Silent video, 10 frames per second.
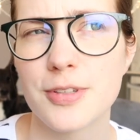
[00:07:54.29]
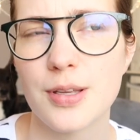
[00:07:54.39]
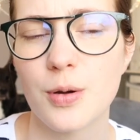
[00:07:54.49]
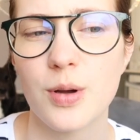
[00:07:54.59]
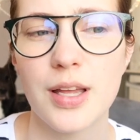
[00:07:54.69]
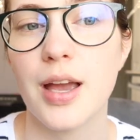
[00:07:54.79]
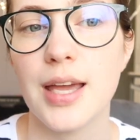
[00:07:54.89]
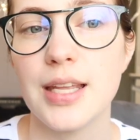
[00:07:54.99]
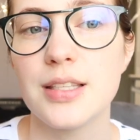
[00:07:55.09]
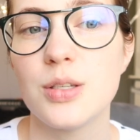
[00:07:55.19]
So
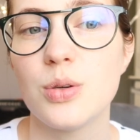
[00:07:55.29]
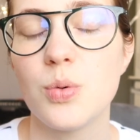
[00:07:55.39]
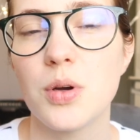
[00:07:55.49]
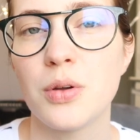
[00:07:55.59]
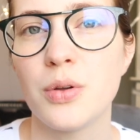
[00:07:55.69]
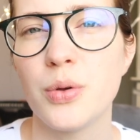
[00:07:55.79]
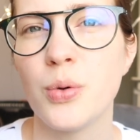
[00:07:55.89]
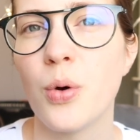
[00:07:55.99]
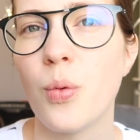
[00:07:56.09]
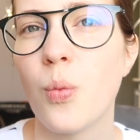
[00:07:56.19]
I need to
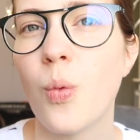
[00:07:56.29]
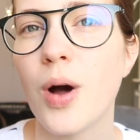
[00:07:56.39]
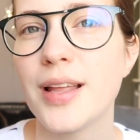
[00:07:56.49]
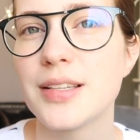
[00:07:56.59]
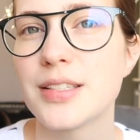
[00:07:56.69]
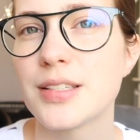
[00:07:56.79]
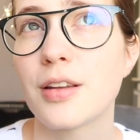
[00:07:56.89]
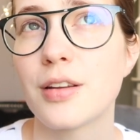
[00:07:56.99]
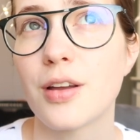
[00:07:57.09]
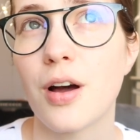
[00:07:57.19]
Google what
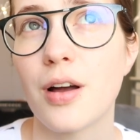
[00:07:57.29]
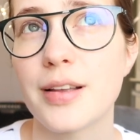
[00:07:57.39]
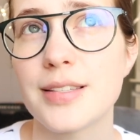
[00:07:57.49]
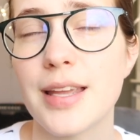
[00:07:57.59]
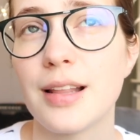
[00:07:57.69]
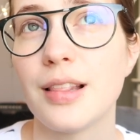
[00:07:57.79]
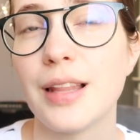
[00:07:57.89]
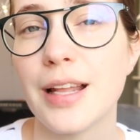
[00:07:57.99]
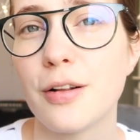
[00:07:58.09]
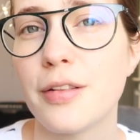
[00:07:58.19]
could cause a
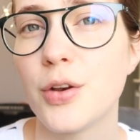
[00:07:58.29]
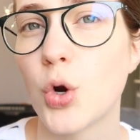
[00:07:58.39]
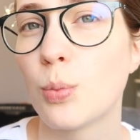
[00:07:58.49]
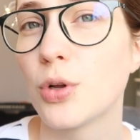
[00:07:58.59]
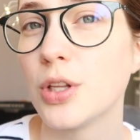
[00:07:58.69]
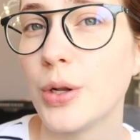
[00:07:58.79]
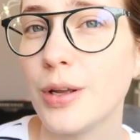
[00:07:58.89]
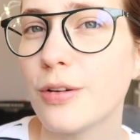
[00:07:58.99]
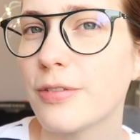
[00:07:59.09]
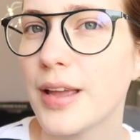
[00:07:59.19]
later than normal
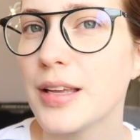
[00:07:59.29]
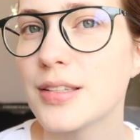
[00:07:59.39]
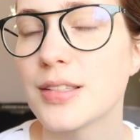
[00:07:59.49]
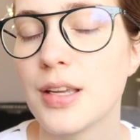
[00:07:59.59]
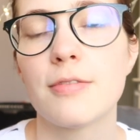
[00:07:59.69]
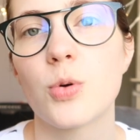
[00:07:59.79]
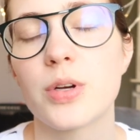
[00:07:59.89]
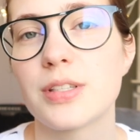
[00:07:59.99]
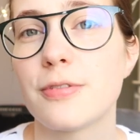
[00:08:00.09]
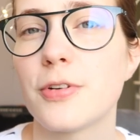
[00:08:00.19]
luteal phase. Of course, the